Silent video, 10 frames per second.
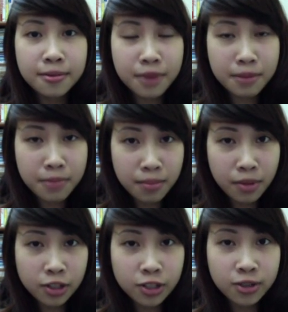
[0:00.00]

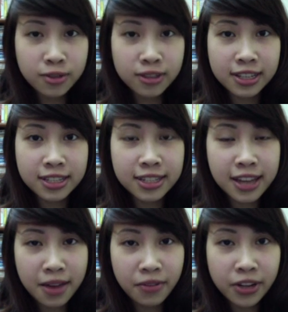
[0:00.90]
Remember to do this
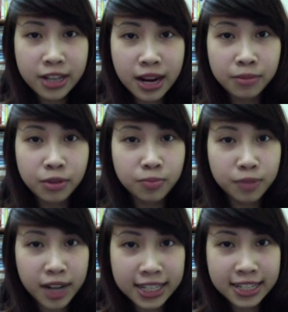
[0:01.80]
every time you
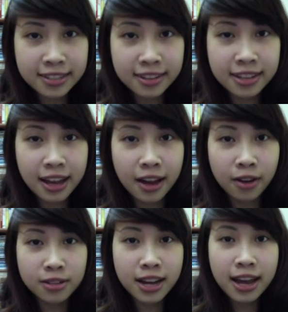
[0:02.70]
practice the
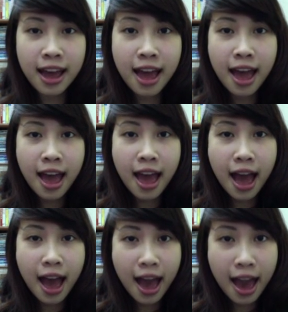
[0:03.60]
sound
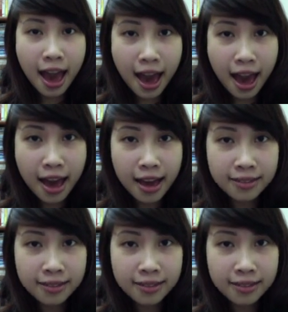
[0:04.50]
ah.